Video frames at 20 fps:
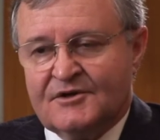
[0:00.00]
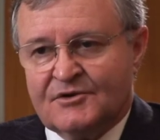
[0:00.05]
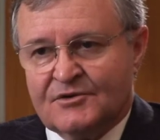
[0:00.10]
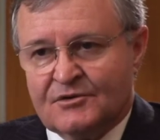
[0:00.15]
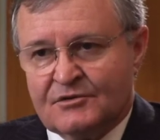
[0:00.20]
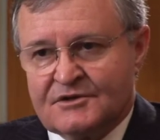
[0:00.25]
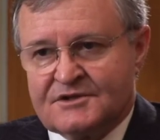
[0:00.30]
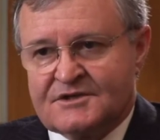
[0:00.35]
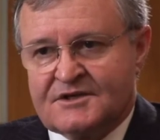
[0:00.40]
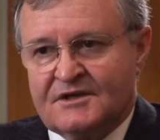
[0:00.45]

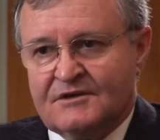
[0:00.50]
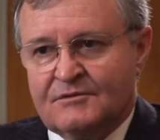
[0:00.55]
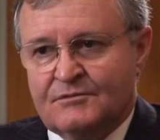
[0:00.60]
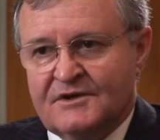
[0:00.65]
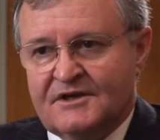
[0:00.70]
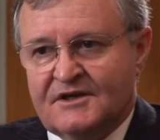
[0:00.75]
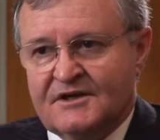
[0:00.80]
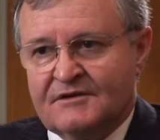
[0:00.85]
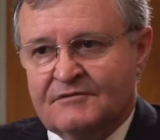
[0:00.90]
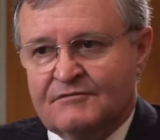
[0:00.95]
Also,
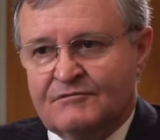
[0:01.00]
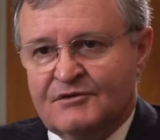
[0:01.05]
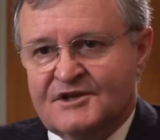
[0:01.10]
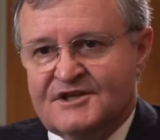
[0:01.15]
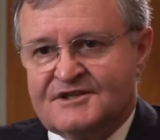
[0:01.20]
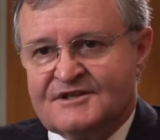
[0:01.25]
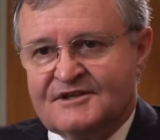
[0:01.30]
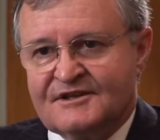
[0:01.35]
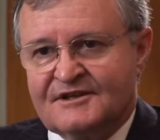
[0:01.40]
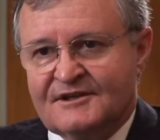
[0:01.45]
we have
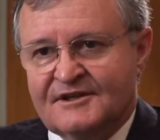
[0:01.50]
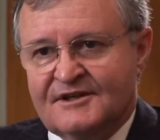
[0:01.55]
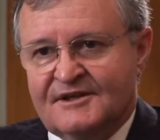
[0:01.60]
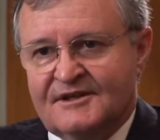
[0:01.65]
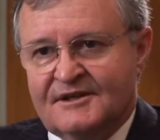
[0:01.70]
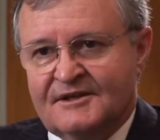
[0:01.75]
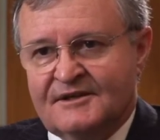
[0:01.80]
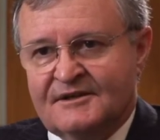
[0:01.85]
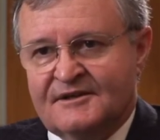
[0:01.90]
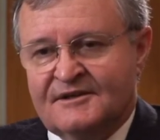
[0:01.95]

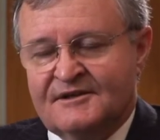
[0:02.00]
recently